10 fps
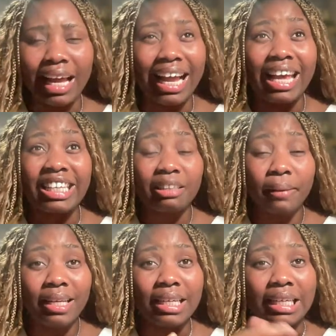Like I
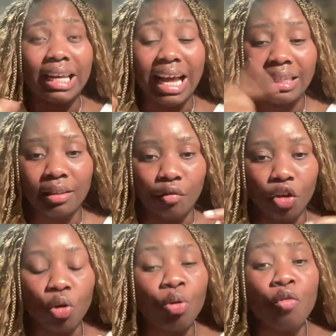explained in the last
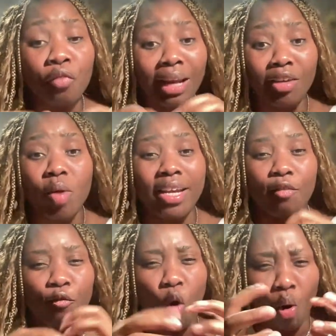video, you feel like you're in
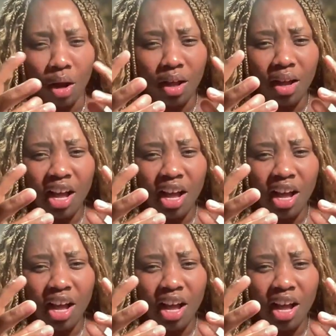a fog.